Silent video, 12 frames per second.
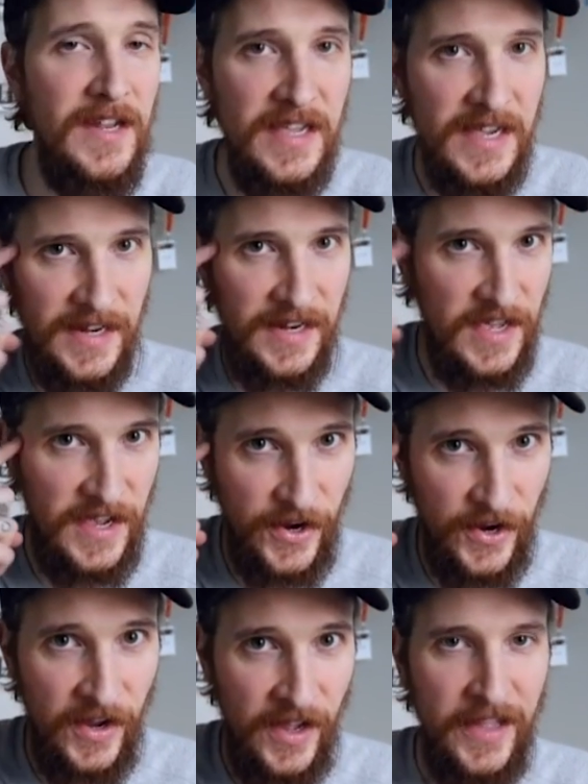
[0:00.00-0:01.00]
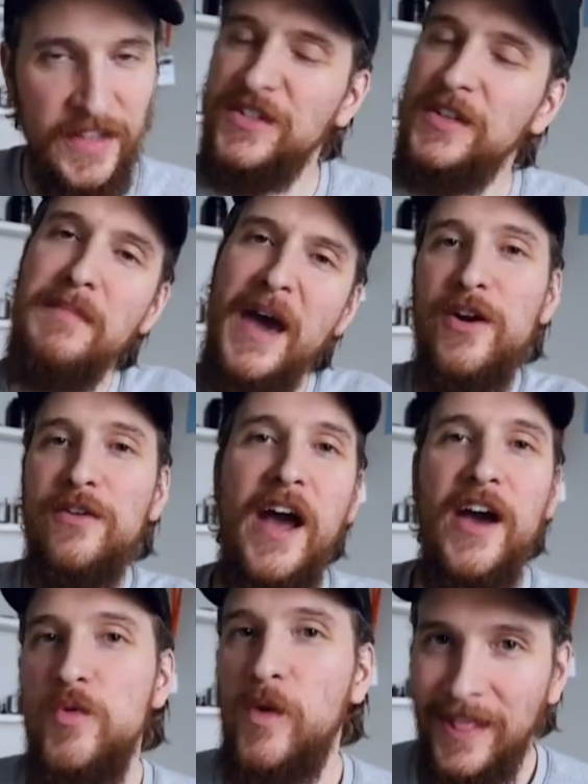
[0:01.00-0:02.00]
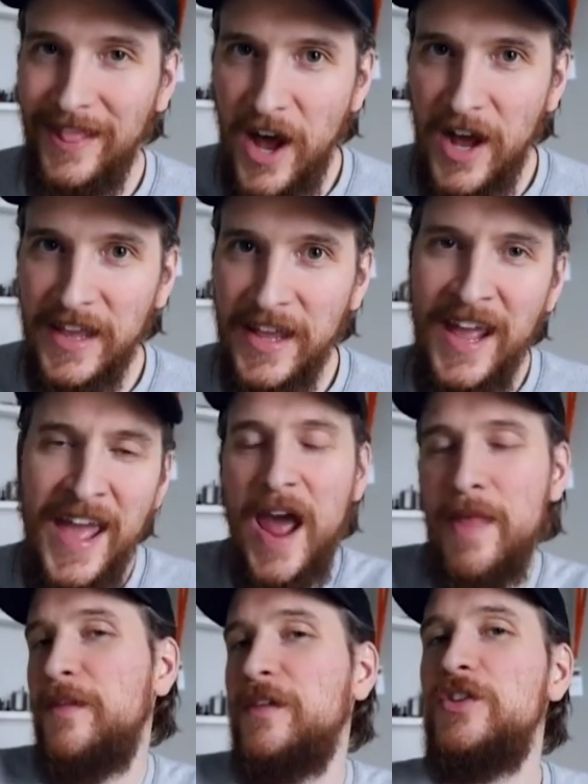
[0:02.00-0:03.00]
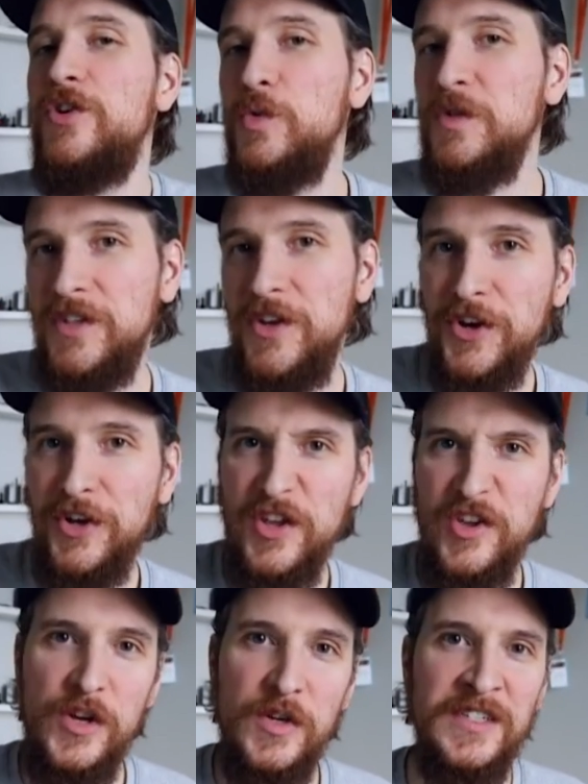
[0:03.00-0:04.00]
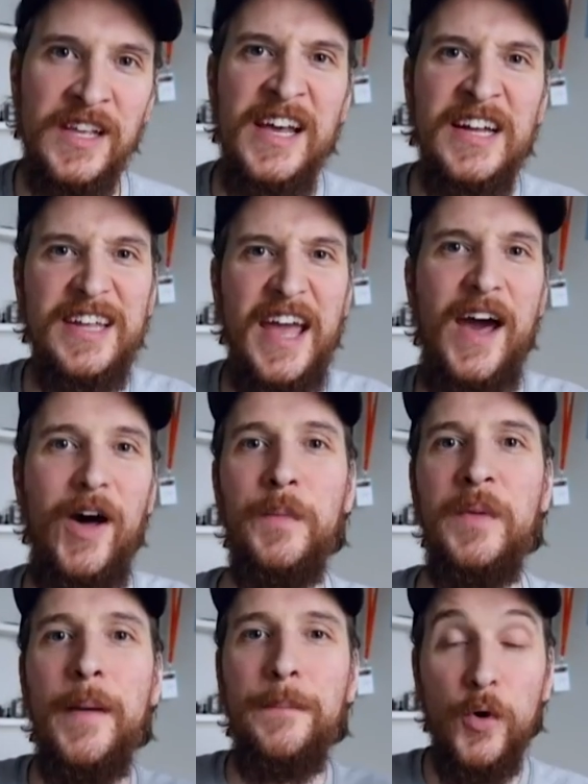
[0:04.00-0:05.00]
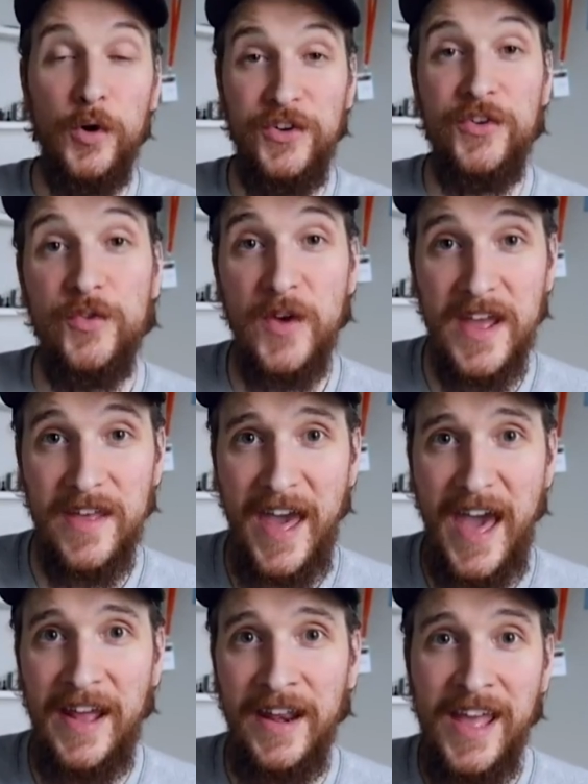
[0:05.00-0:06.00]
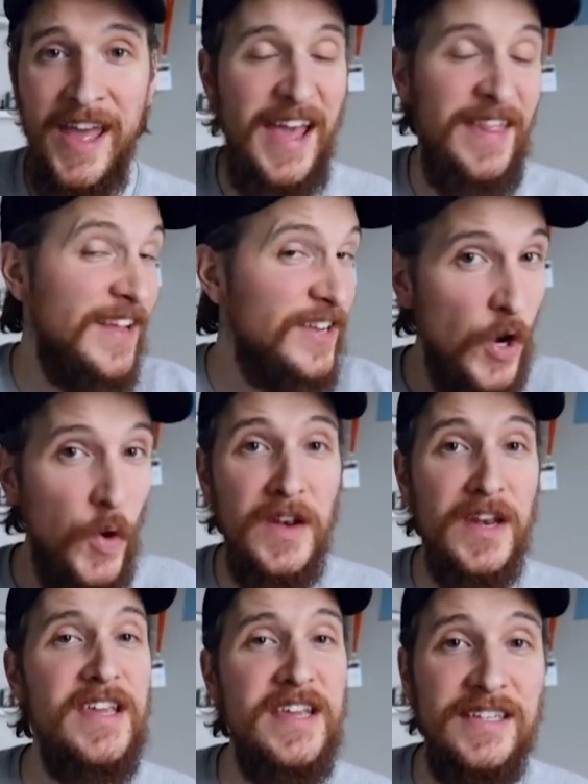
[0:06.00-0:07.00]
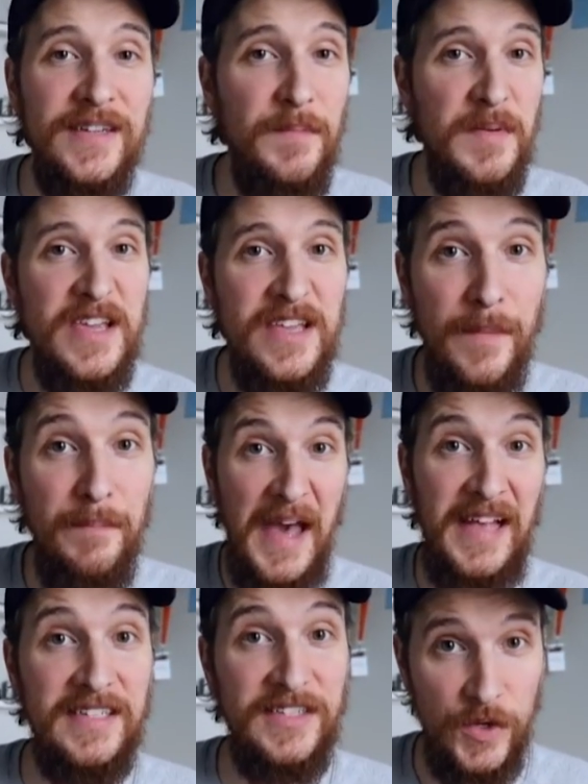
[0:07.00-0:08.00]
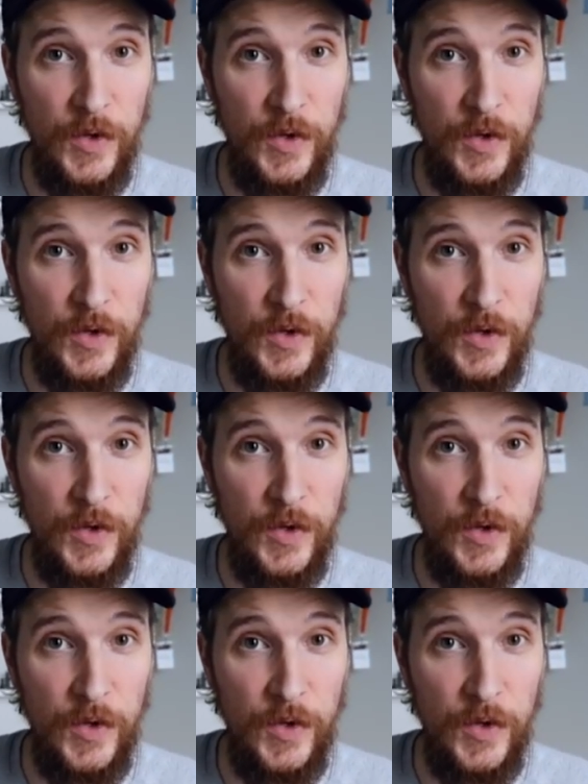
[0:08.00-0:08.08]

they need in here. It's just a matter of how you unlock it and then the tools that you're going to use to help portray that. And they don't need to be the best